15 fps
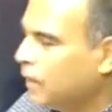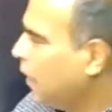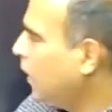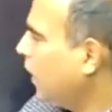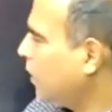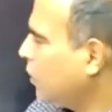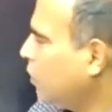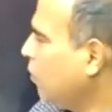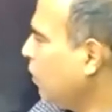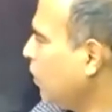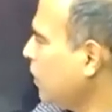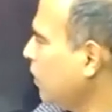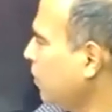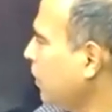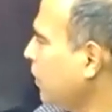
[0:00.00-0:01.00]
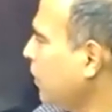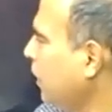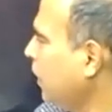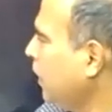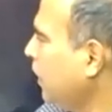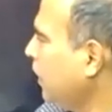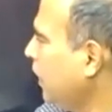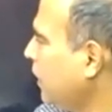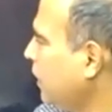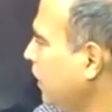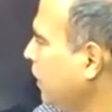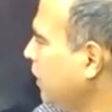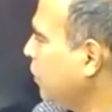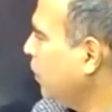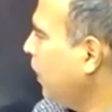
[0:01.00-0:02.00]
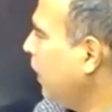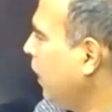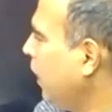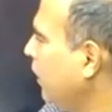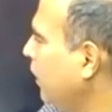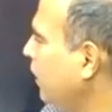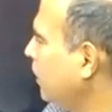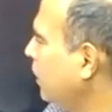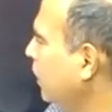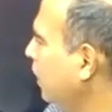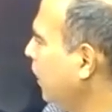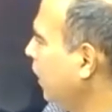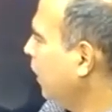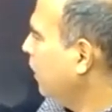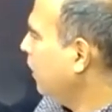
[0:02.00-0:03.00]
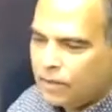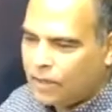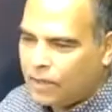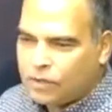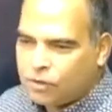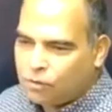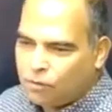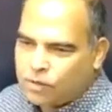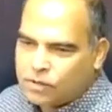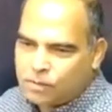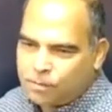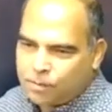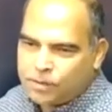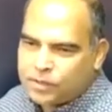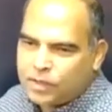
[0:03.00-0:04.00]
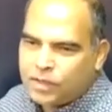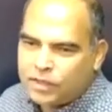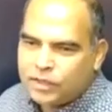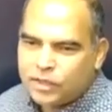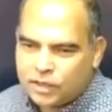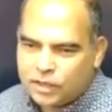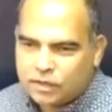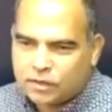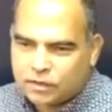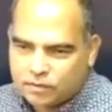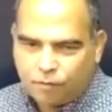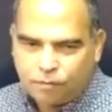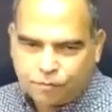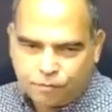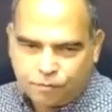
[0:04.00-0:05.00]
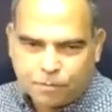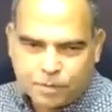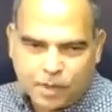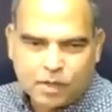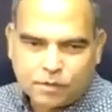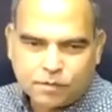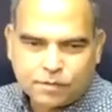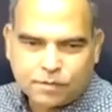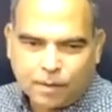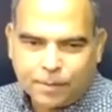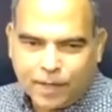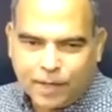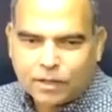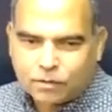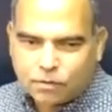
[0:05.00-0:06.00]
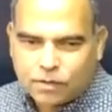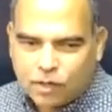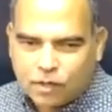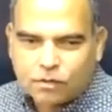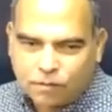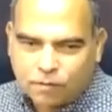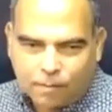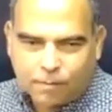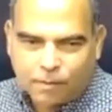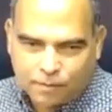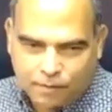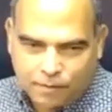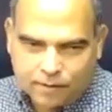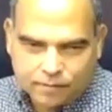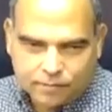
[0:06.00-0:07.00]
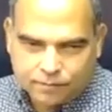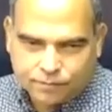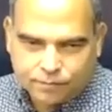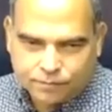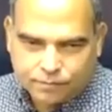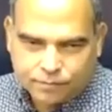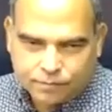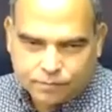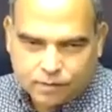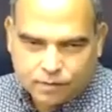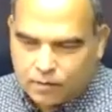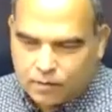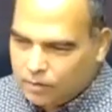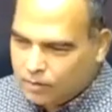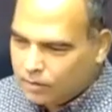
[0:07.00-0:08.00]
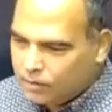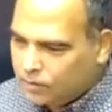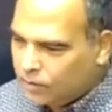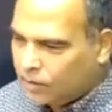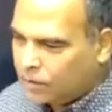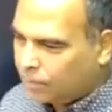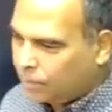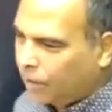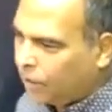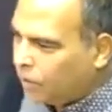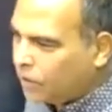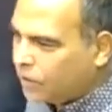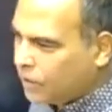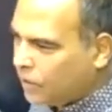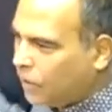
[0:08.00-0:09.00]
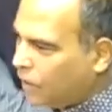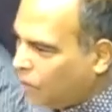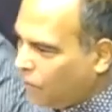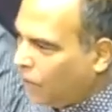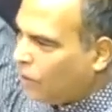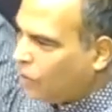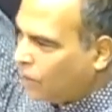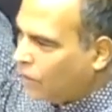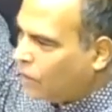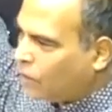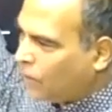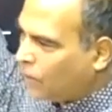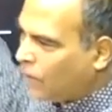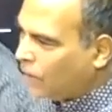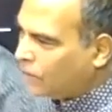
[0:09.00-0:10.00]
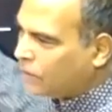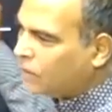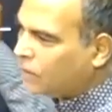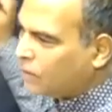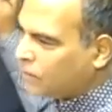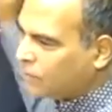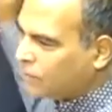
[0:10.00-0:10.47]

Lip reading: And I ask you, what is the percentage? Let's say this is 20 and this is 30. And I ask you, what is the percentage change of from sales of company X to sales of company Y? There's a particular skill required to get to that answer.